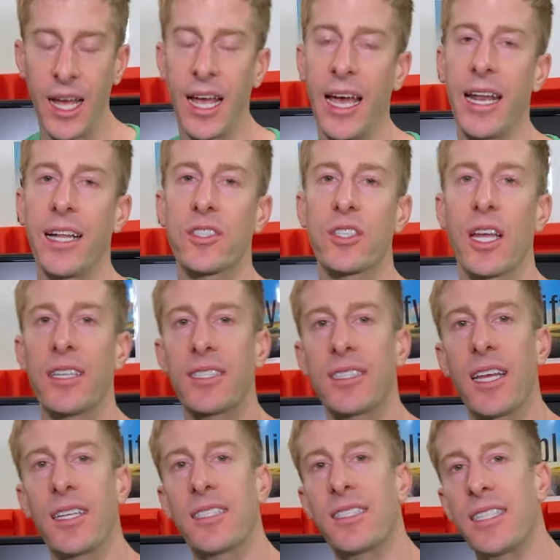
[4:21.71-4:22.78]
And
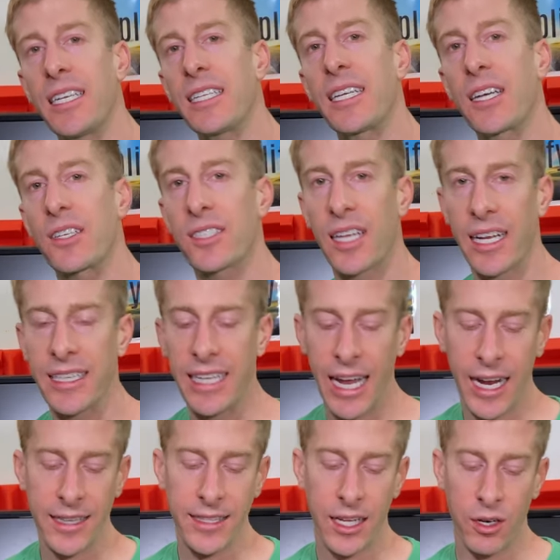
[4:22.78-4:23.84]
it's details like
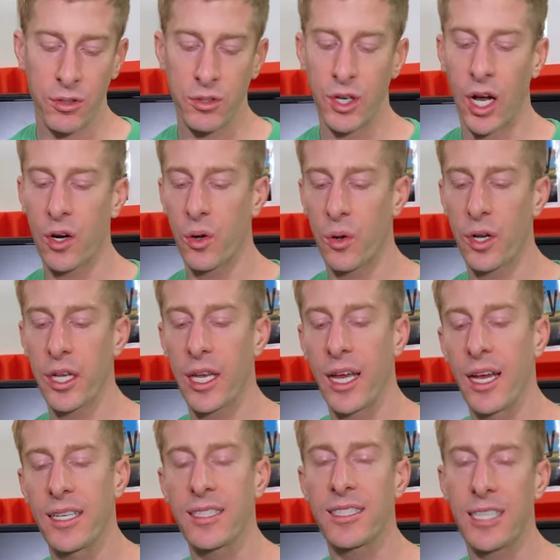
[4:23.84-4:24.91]
that that are not only
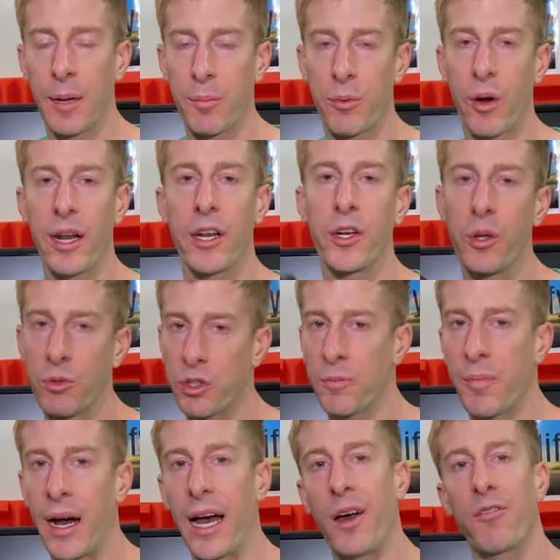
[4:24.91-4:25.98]
separating
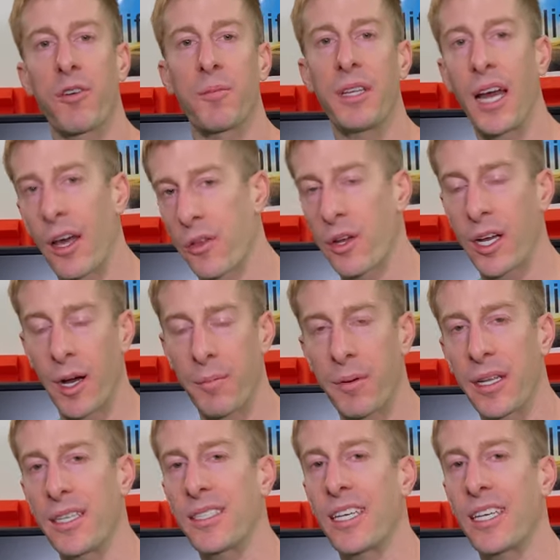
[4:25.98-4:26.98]
NutraBio from the other companies,